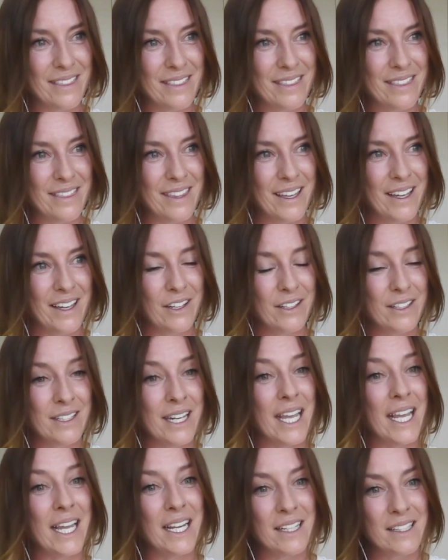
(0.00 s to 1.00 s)
the
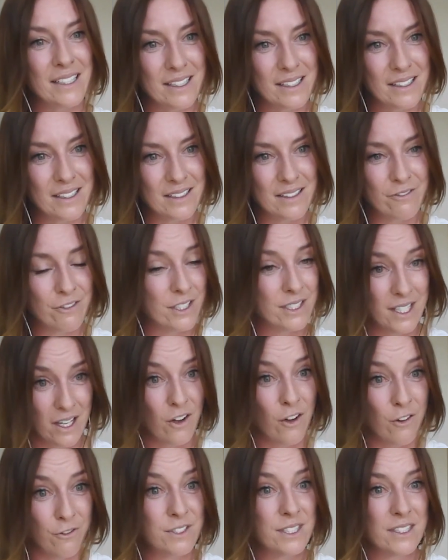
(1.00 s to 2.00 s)
need
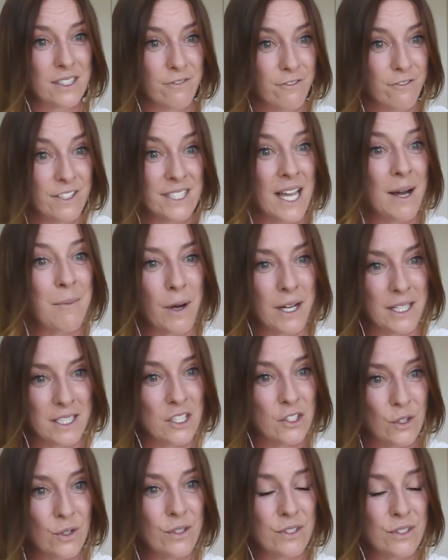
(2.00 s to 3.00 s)
for someone
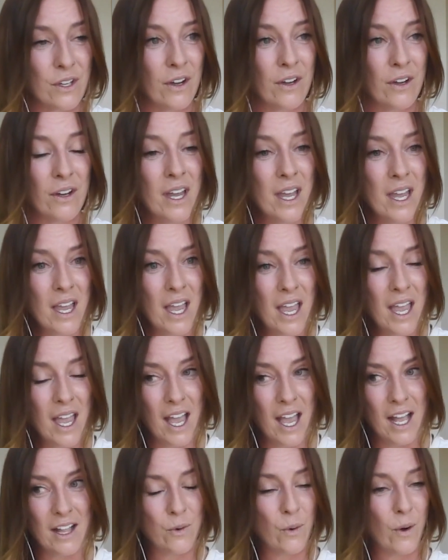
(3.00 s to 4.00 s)
to do so.
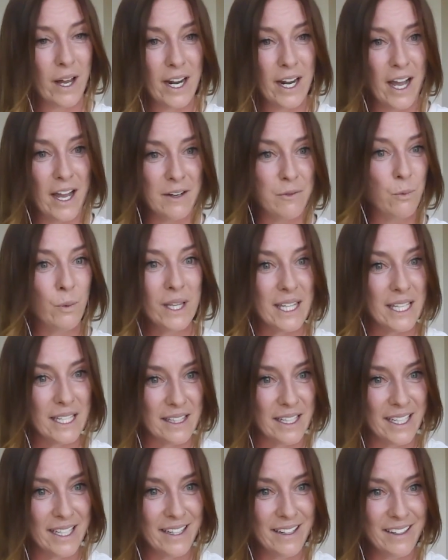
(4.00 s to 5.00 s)
Quite
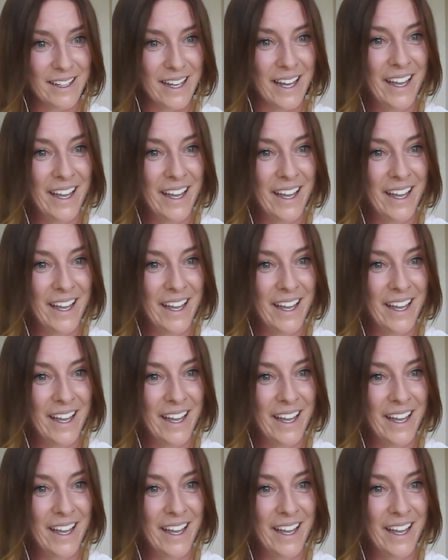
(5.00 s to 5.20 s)
unwillingly